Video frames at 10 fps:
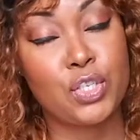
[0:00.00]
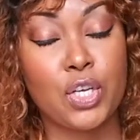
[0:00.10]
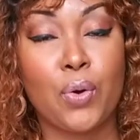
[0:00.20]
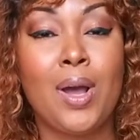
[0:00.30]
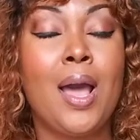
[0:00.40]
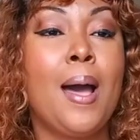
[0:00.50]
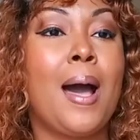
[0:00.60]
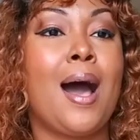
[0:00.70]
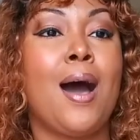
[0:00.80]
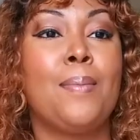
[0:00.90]
So
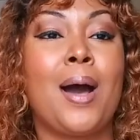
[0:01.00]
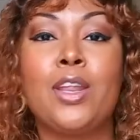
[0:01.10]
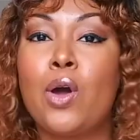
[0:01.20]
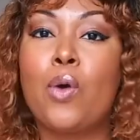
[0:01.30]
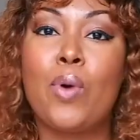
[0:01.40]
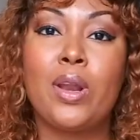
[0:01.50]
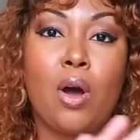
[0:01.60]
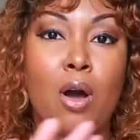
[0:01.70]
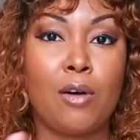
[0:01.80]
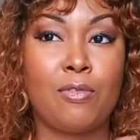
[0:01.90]
I know I went
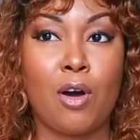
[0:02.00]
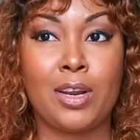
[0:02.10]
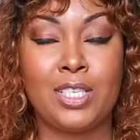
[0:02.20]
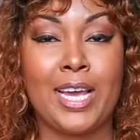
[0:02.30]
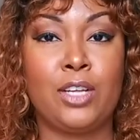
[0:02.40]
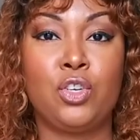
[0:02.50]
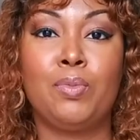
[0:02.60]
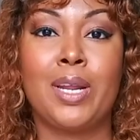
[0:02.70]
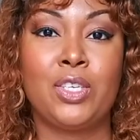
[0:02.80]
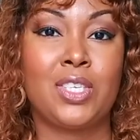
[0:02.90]
off on a
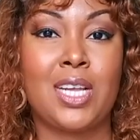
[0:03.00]
tangent, but I